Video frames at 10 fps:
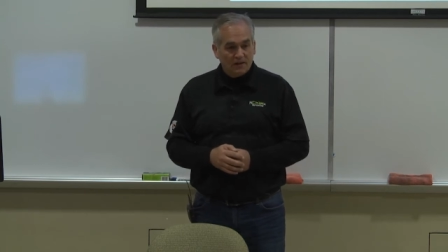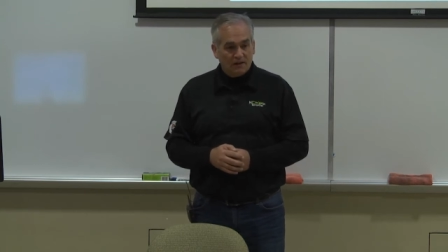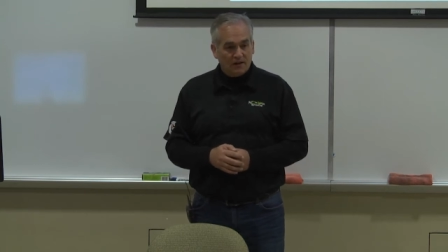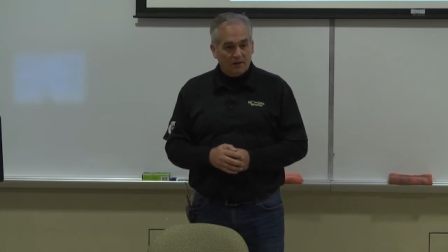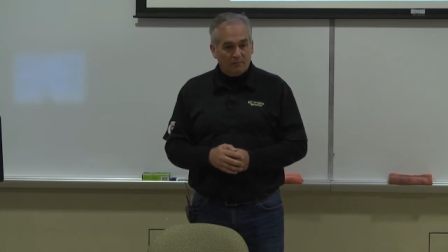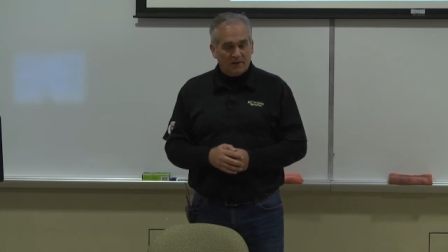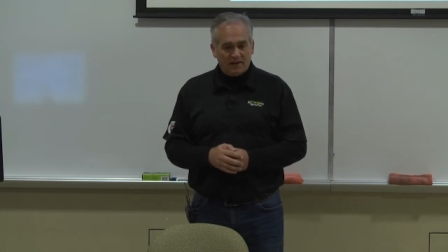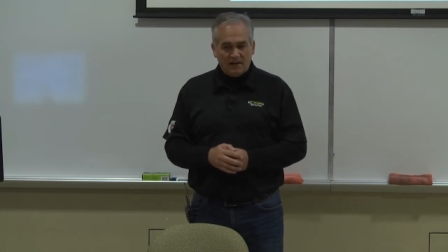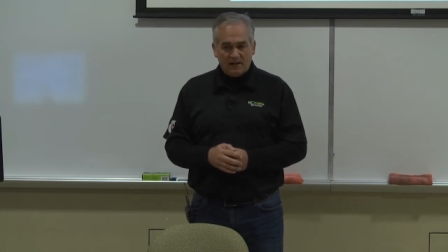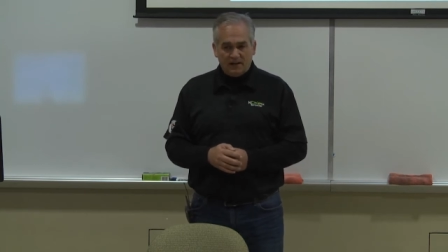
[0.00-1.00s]
Uh,
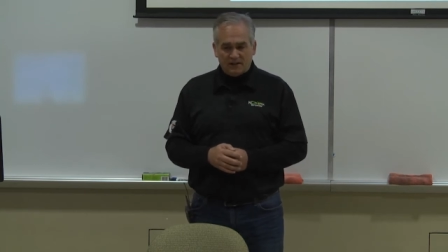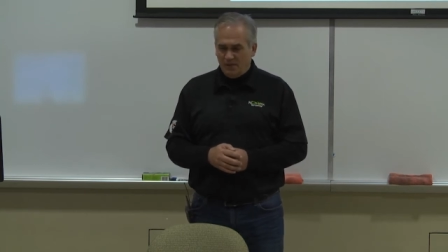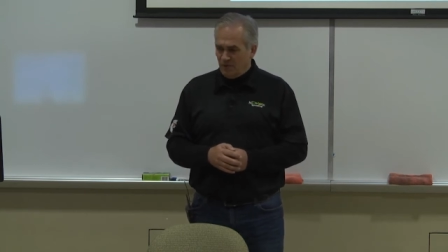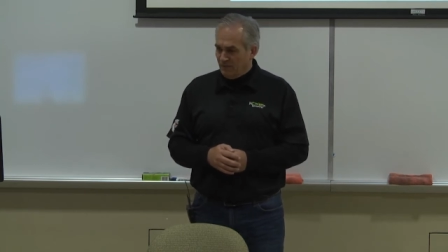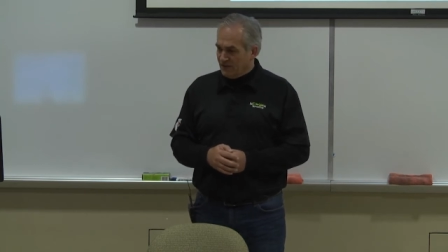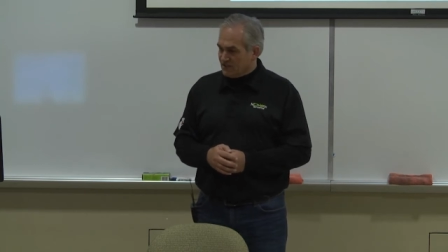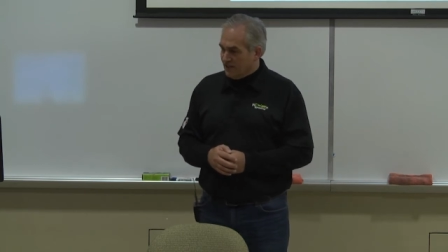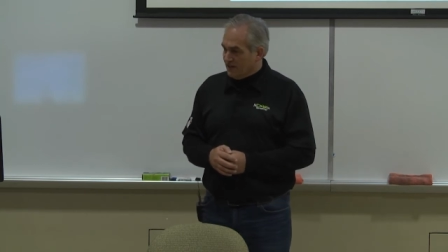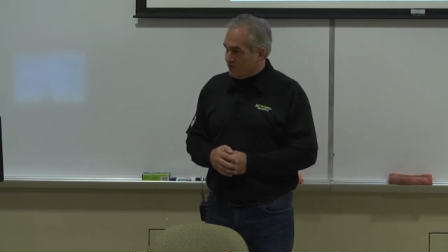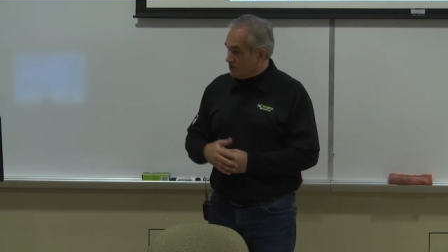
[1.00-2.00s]
but a couple of months
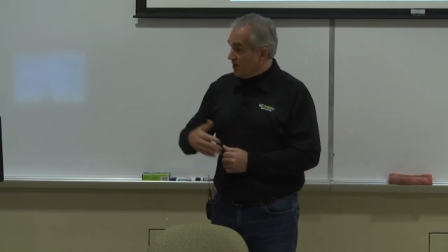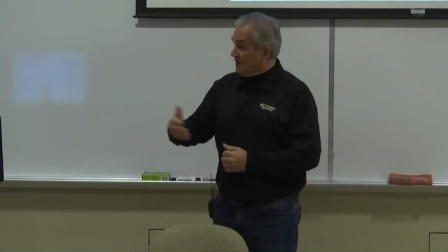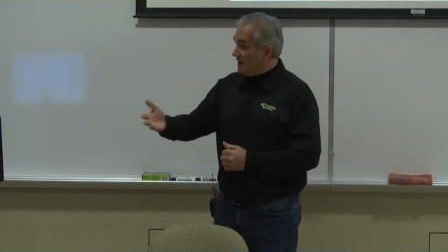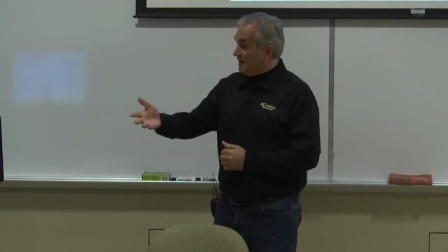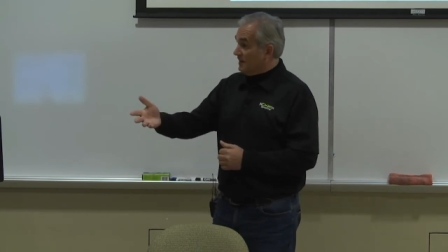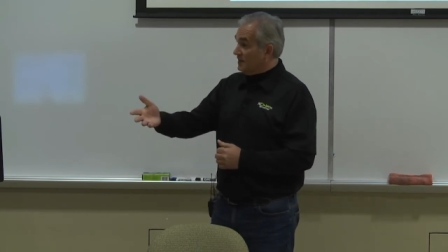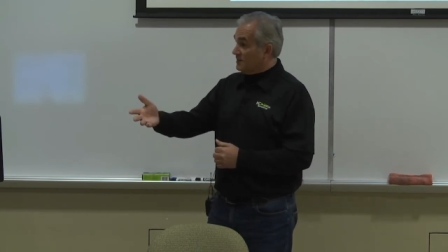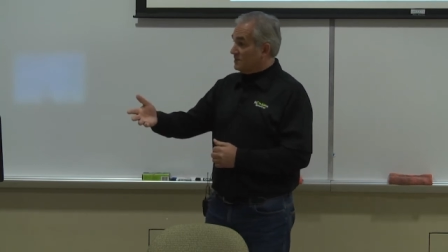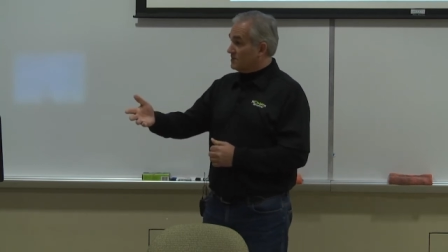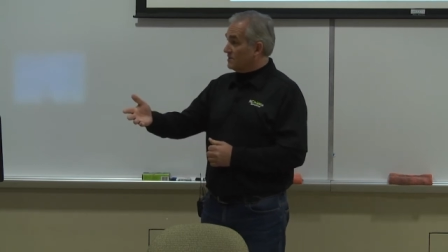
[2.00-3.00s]
later, so I met Ellie at
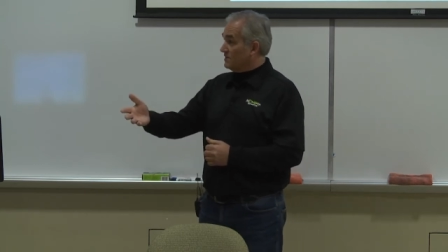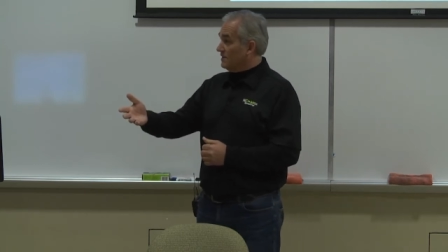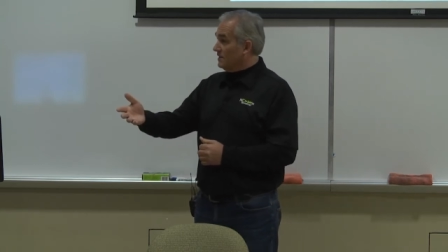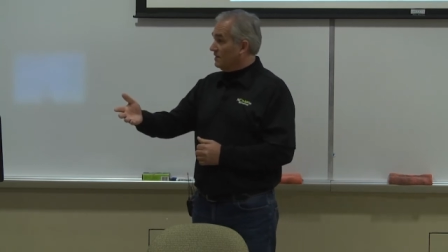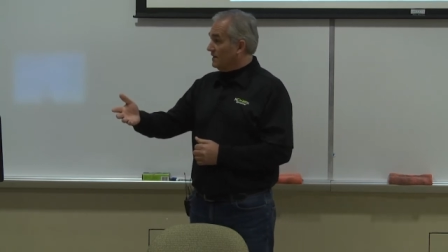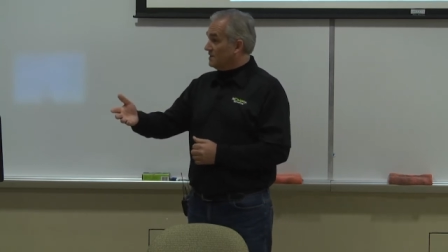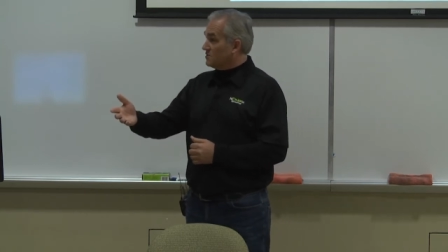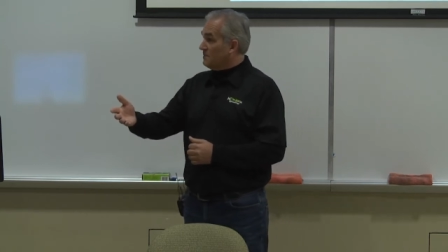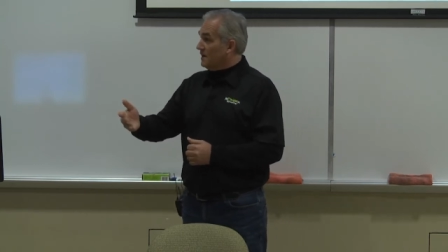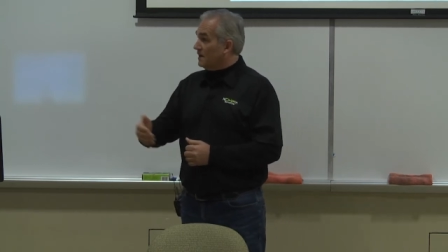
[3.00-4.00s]
this, at
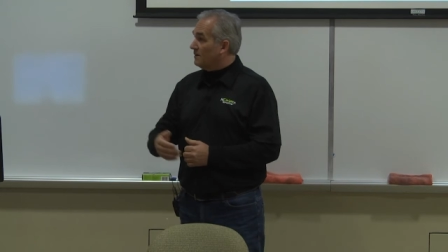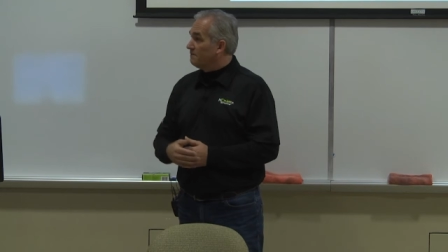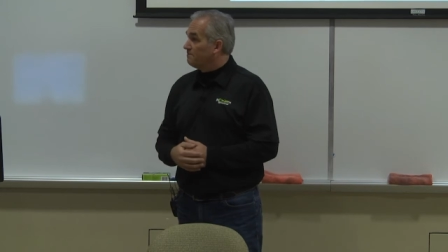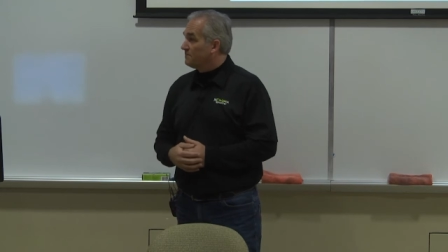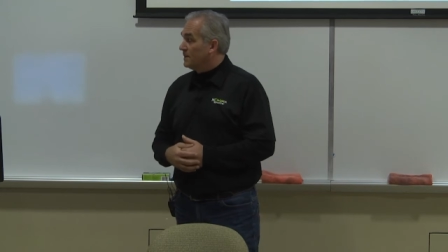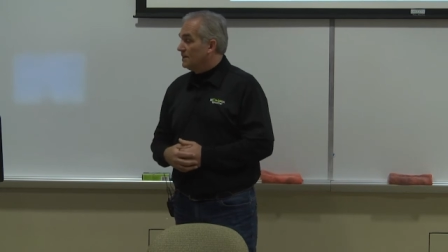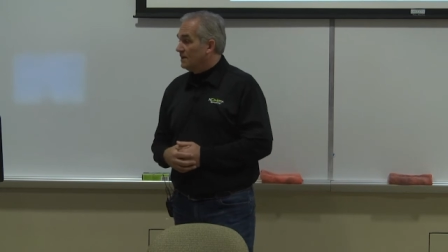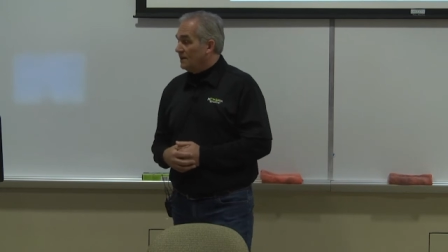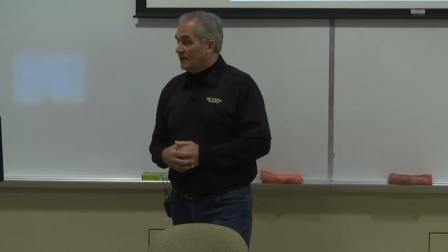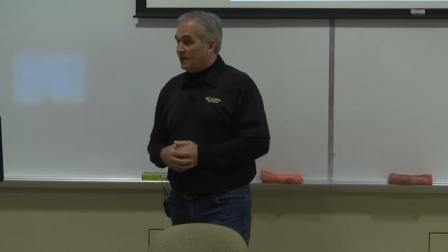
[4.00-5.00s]
this meeting,
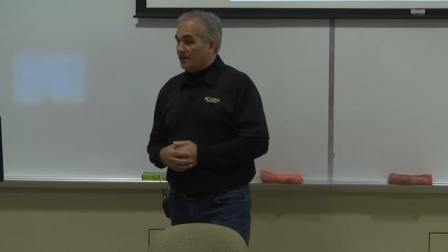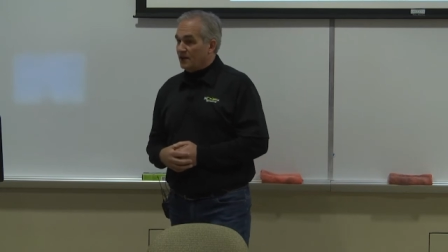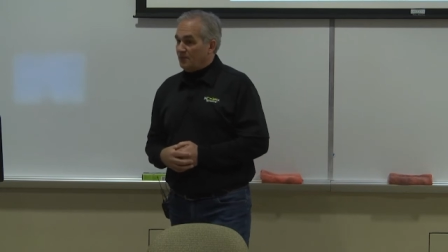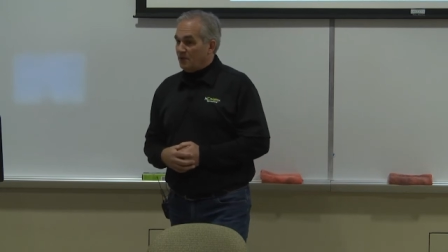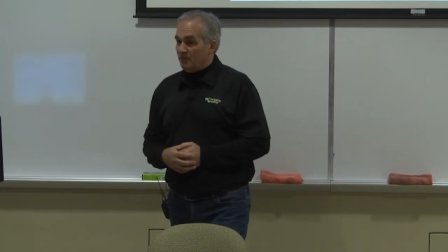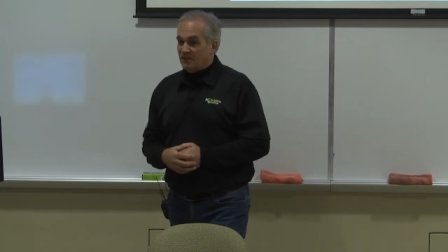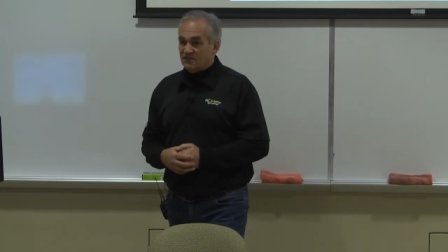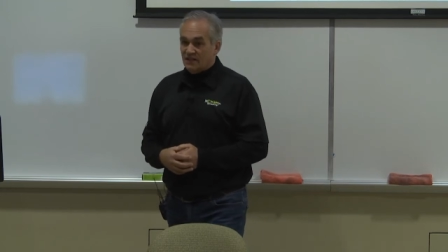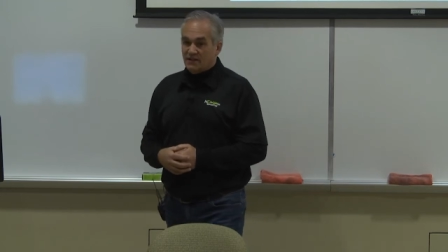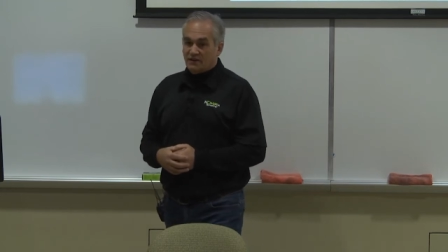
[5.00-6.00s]
and a couple of
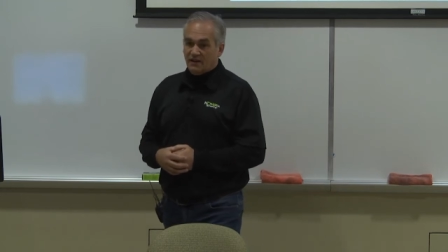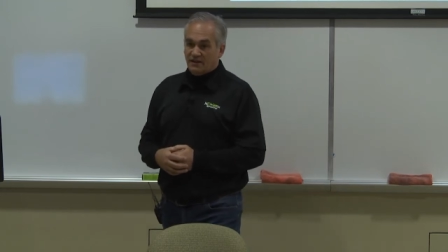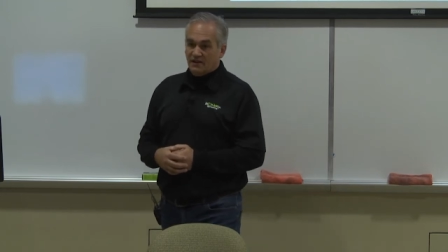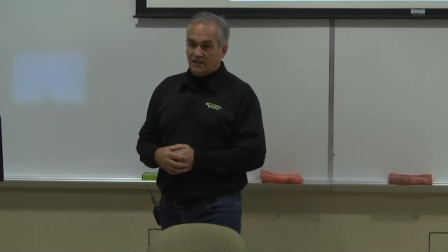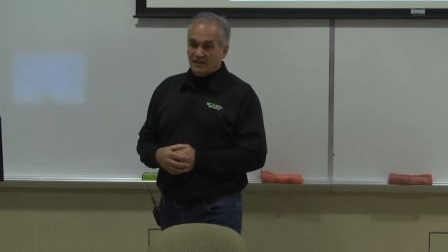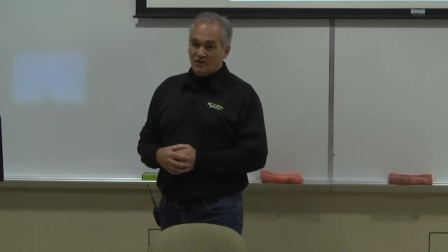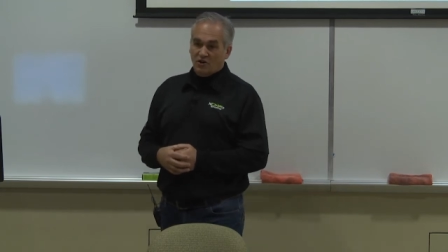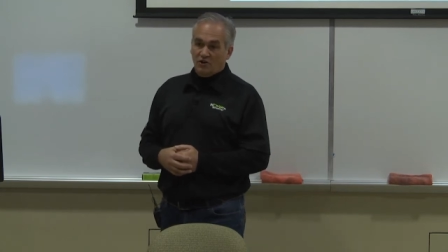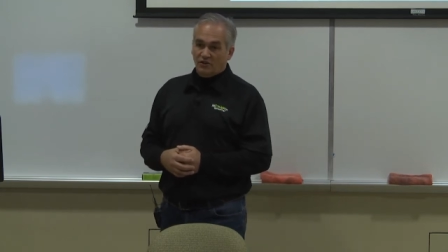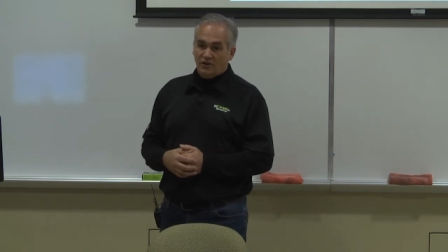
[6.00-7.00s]
months later, I, I get a
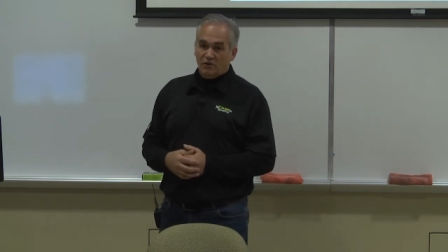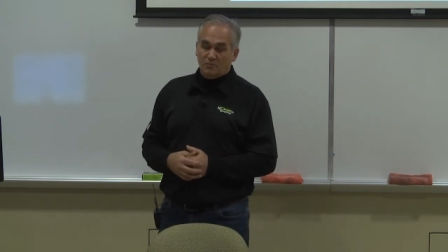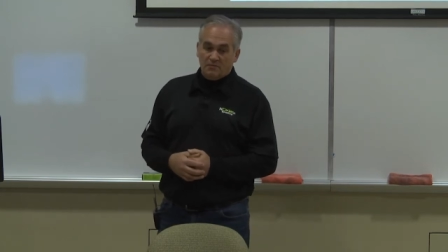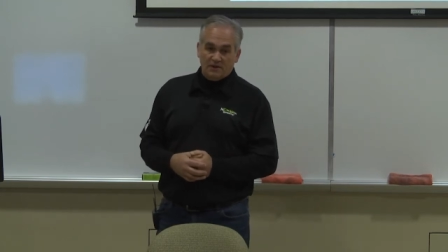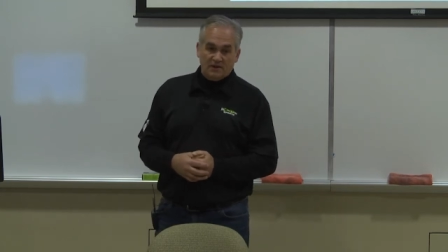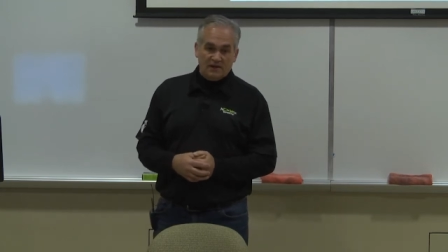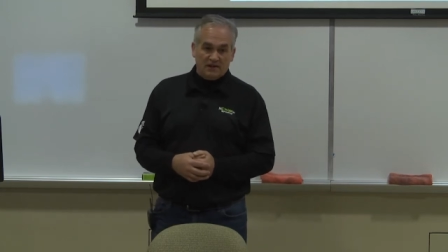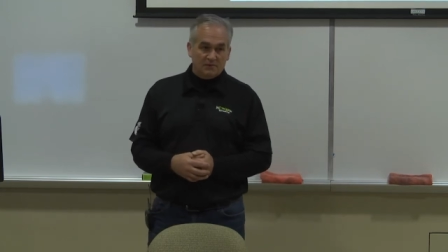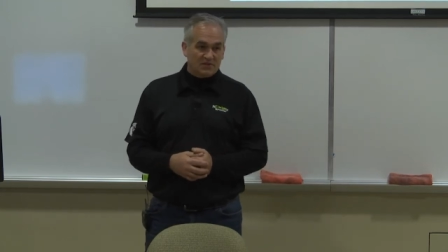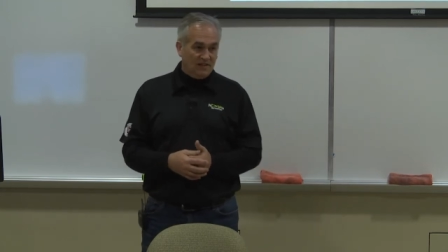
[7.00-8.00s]
call at home,
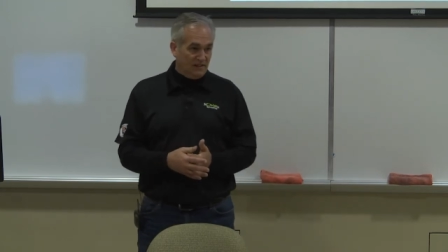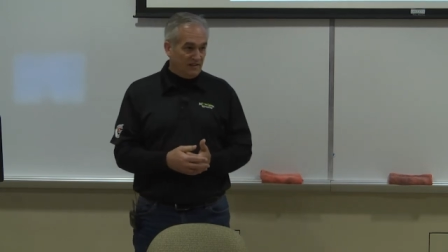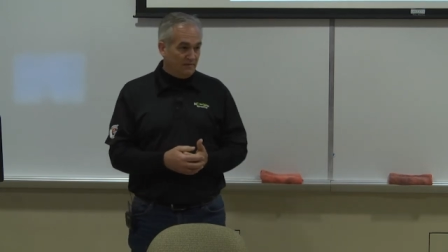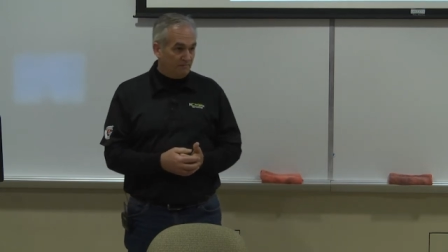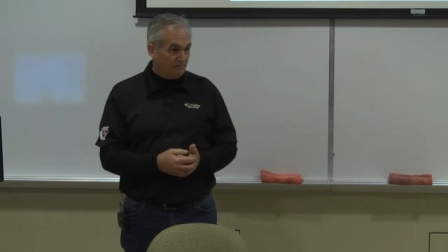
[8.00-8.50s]
and it was Ellie.